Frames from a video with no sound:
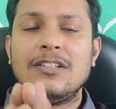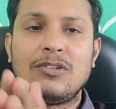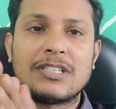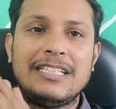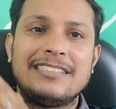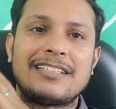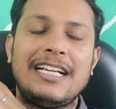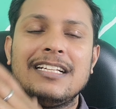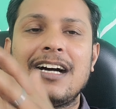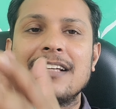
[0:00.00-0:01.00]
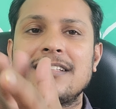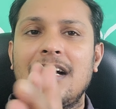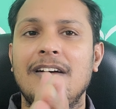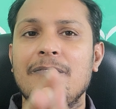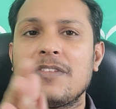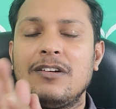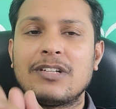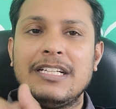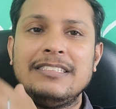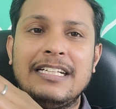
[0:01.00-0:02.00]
okay, Israel Gaza, okay,